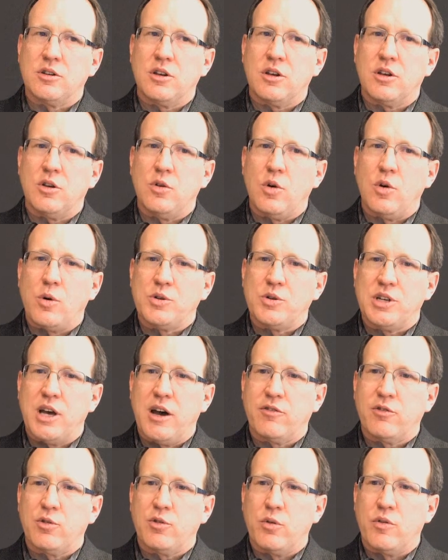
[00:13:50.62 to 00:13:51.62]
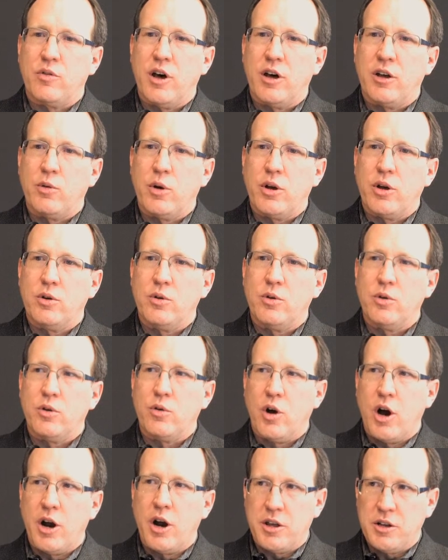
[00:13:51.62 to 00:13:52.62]
You always have to evaluate who your
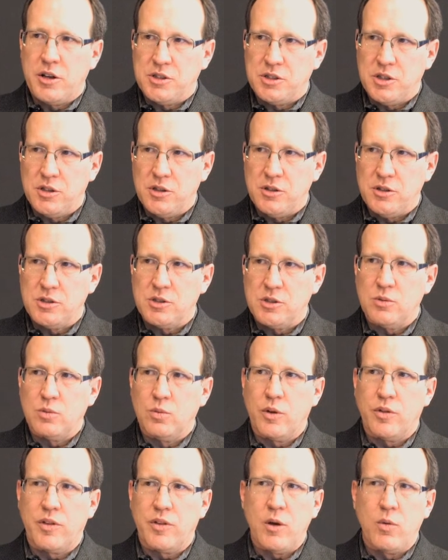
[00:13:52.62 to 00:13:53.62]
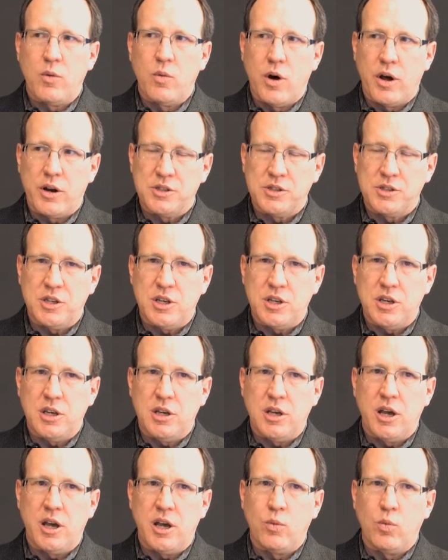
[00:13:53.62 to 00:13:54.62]
audience is, what they want to
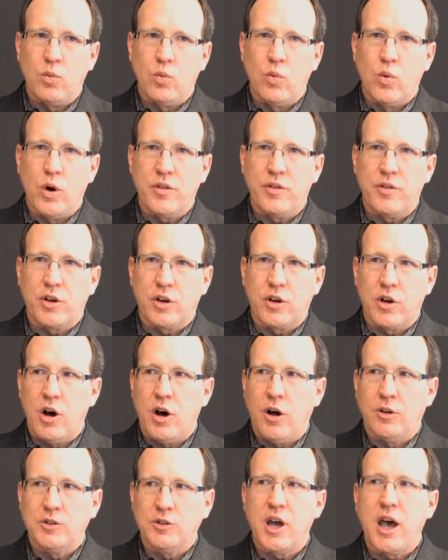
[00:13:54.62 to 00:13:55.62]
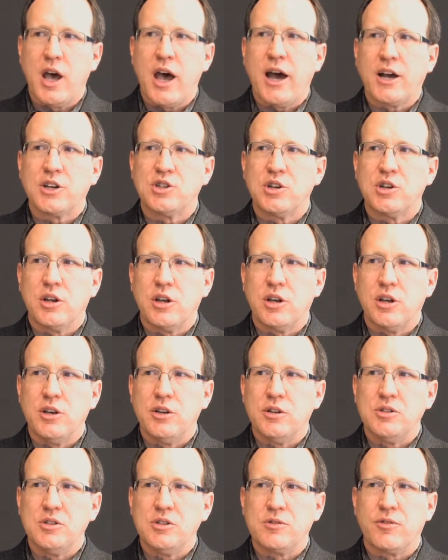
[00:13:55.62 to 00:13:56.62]
see, and what the call to action
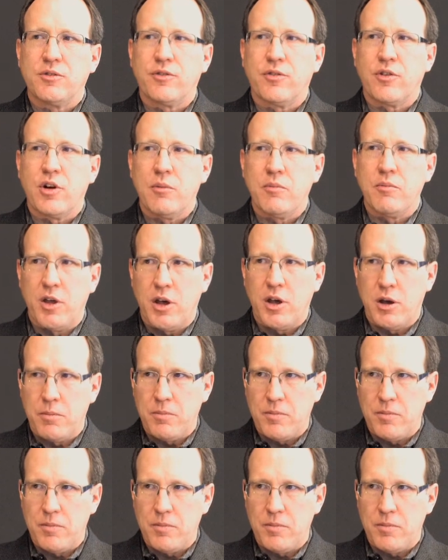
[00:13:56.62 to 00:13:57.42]
is from them.